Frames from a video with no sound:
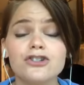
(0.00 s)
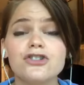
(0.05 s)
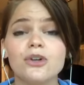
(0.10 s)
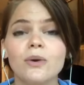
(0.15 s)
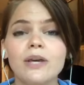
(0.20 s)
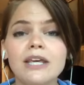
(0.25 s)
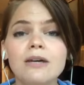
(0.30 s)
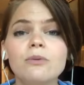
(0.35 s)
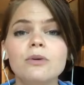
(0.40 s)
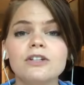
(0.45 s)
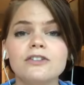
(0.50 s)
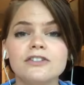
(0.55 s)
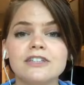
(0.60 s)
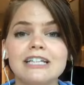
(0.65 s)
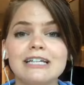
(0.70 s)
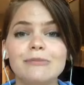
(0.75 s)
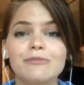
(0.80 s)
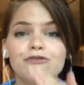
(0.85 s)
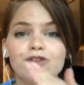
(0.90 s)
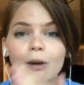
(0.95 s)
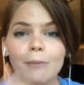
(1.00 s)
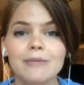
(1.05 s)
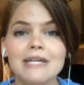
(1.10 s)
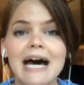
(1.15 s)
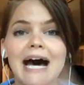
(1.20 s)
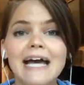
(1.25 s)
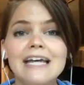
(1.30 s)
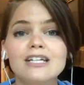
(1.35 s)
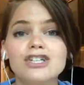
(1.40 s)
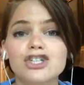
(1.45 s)
So he will sleep from
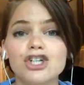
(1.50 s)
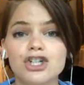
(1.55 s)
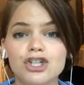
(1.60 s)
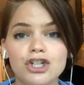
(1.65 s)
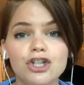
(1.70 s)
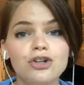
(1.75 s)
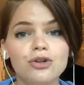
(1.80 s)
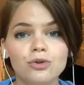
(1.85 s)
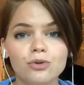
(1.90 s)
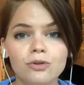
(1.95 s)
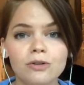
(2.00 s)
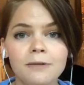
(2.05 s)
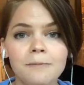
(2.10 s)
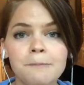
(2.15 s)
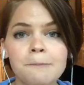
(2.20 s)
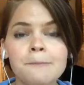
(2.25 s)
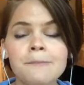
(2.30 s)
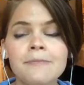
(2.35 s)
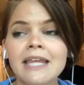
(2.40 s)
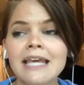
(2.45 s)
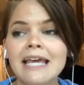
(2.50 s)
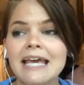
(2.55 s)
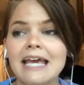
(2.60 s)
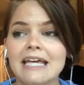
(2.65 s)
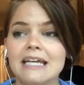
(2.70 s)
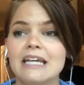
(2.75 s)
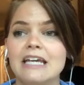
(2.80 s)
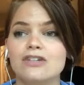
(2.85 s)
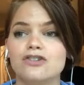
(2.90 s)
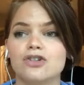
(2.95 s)
9 to noon
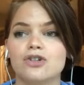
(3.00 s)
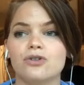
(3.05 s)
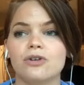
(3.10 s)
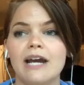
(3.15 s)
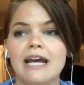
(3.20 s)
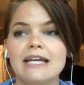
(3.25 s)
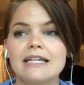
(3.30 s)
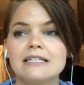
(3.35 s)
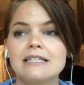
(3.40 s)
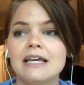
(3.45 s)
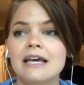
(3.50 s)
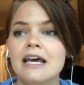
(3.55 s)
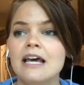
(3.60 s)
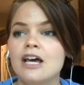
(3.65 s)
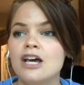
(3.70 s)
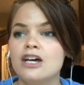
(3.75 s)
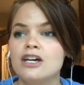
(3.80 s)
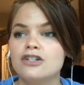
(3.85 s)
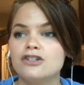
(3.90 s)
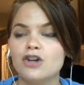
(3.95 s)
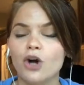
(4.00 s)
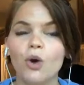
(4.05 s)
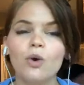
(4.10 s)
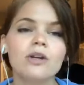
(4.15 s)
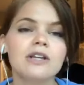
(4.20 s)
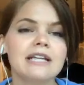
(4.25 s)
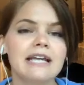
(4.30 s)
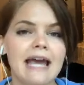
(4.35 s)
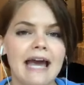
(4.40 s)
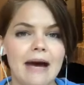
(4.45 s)
in his crate,
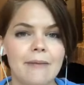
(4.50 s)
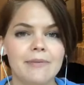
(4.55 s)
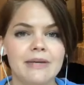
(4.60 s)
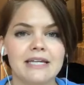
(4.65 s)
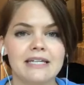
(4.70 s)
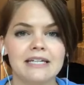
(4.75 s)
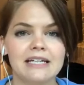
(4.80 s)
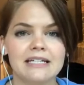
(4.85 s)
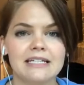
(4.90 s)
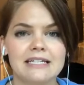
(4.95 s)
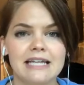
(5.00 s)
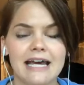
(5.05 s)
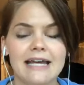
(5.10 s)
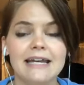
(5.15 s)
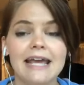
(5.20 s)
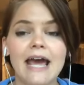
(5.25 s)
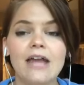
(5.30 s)
totally happy and content.